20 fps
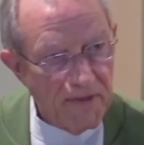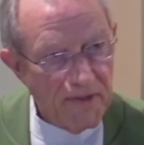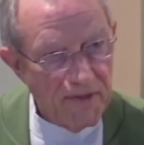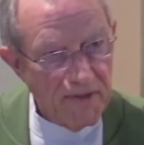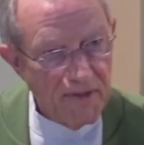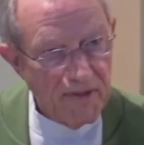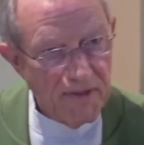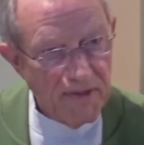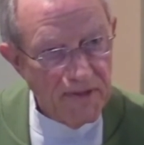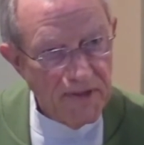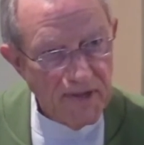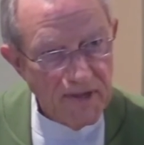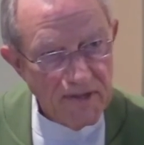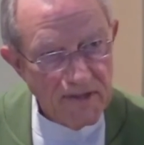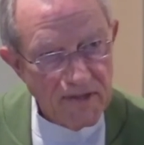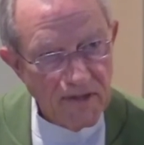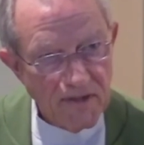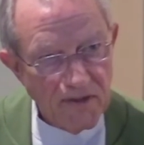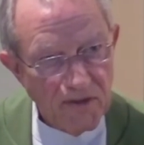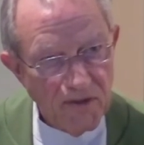the, the
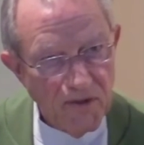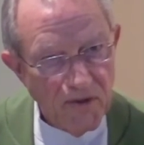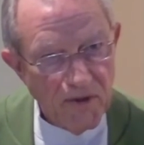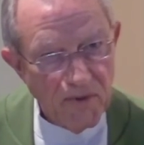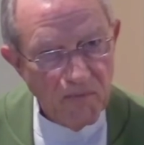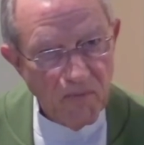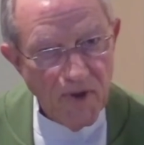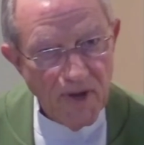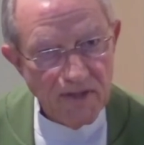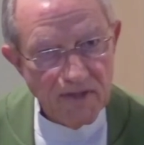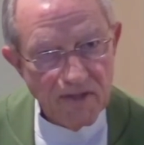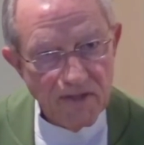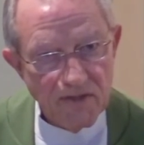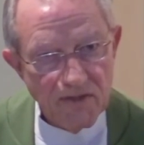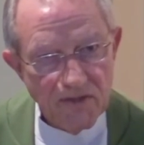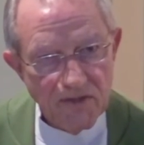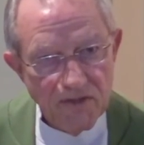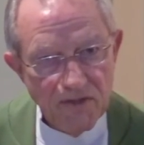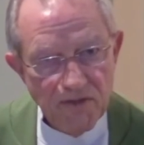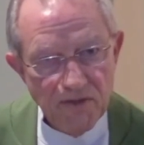things that the Lord wants
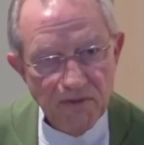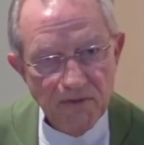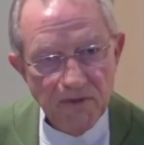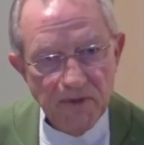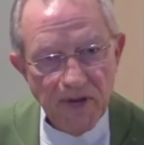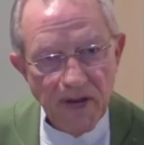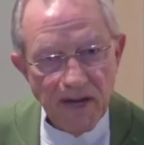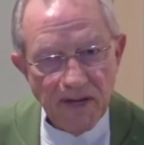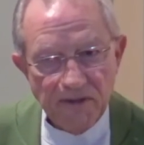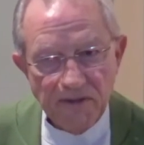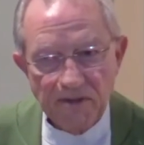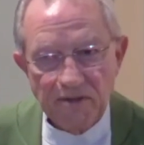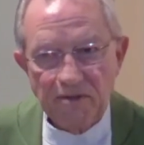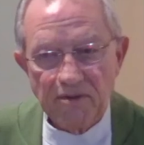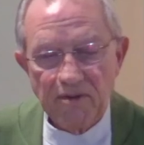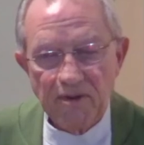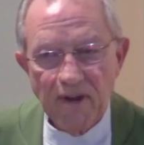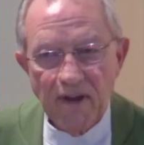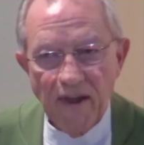us to do and not do.